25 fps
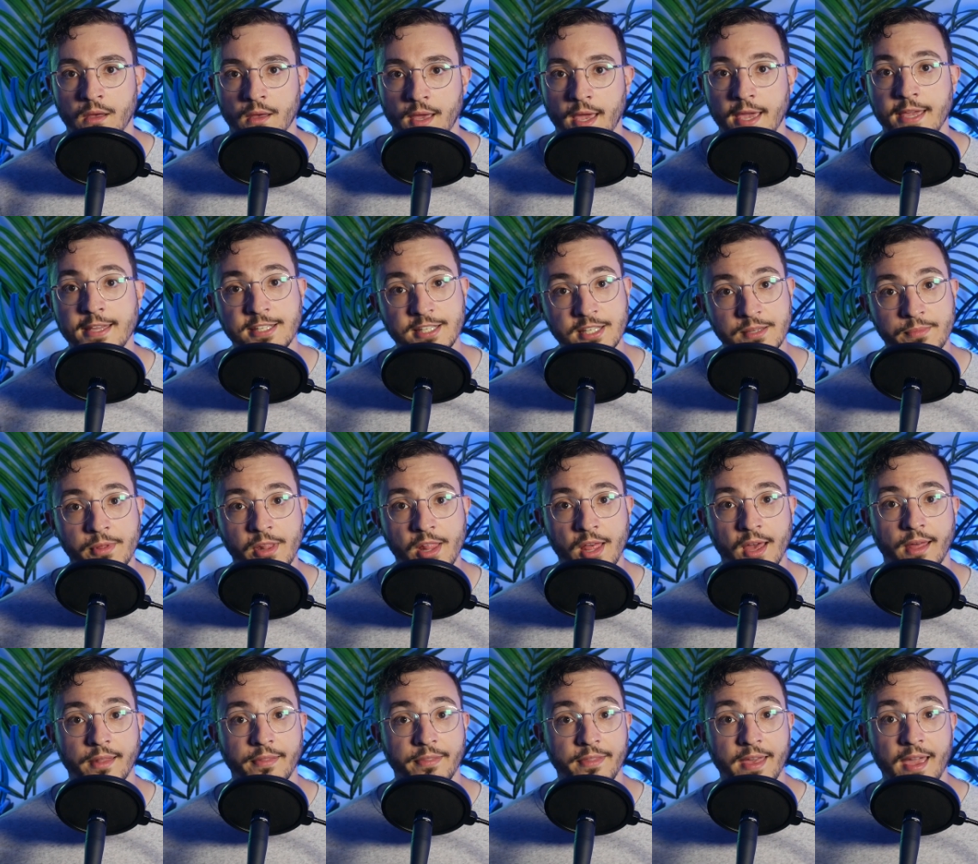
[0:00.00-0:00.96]
AC
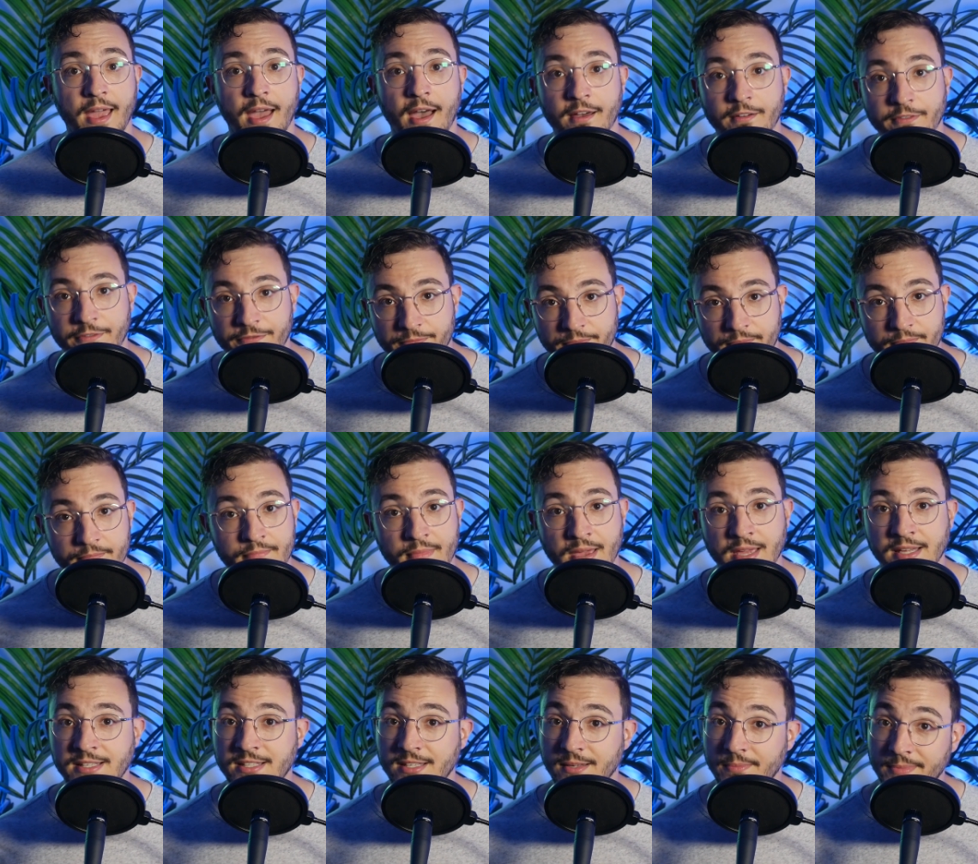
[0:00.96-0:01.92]
Milan, they have
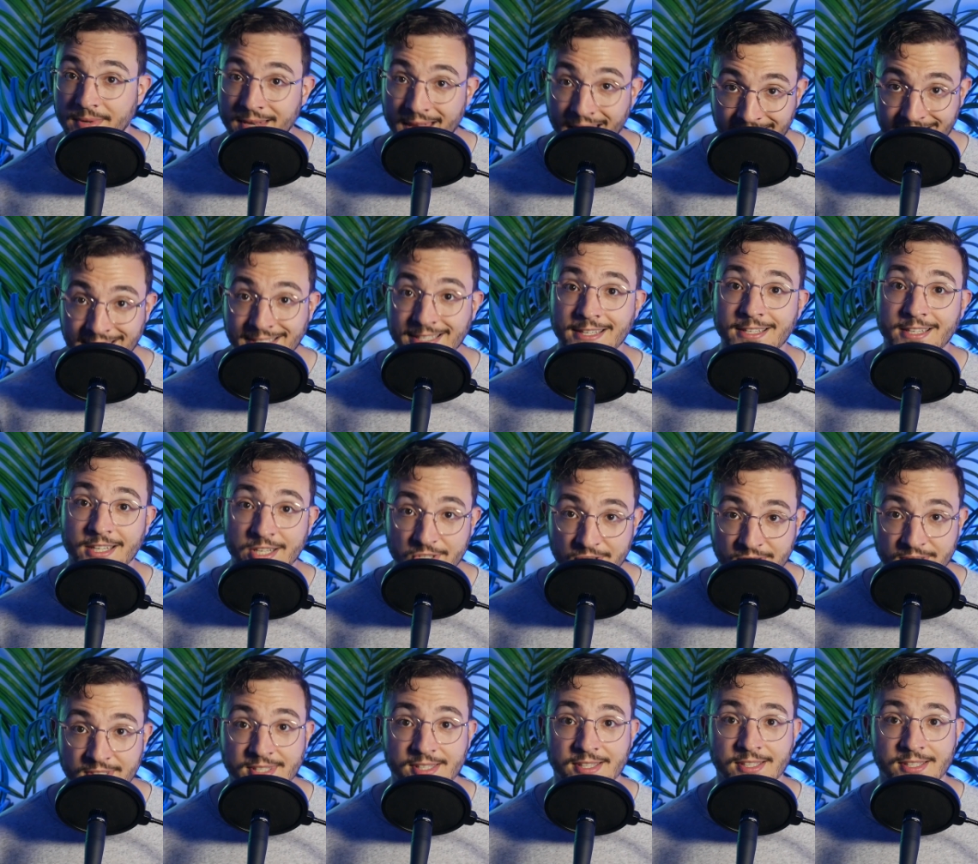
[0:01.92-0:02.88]
made some nice
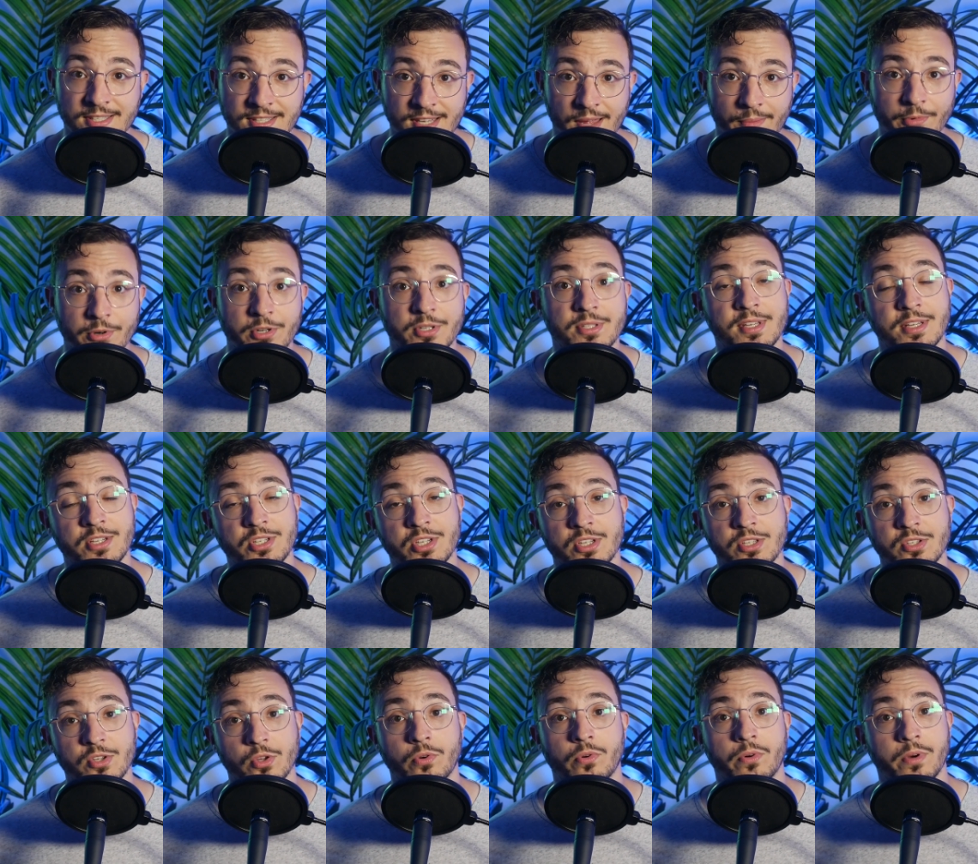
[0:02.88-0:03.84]
additions this summer, such
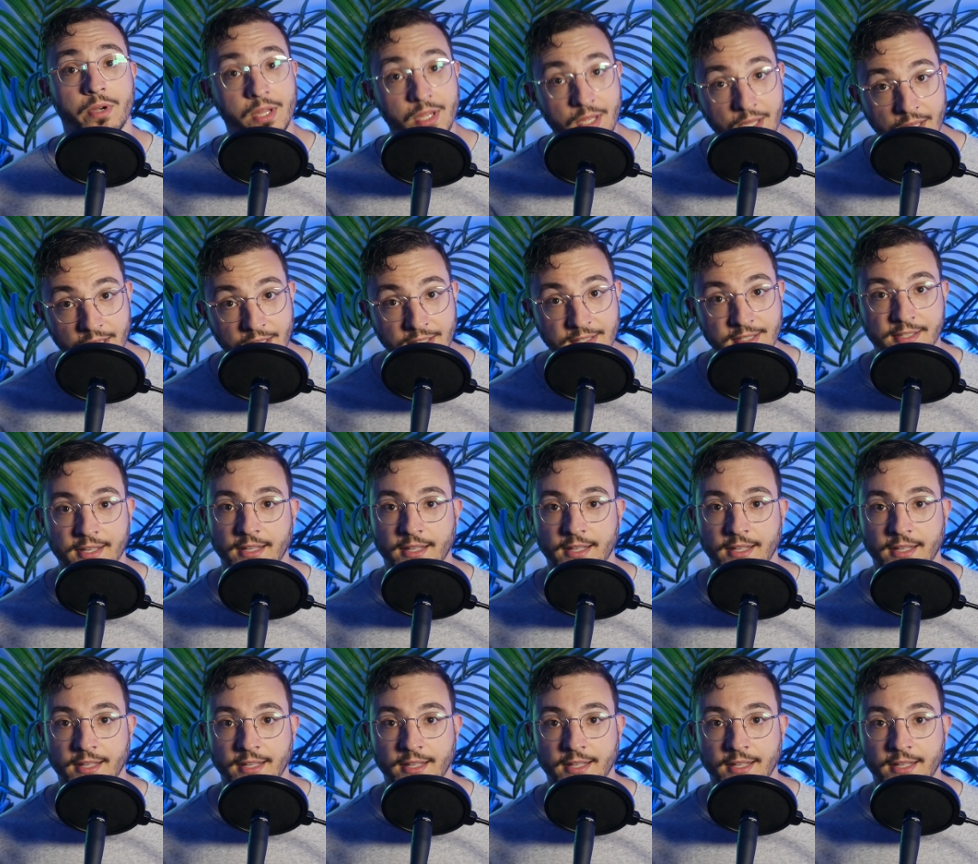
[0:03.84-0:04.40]
as Origi, De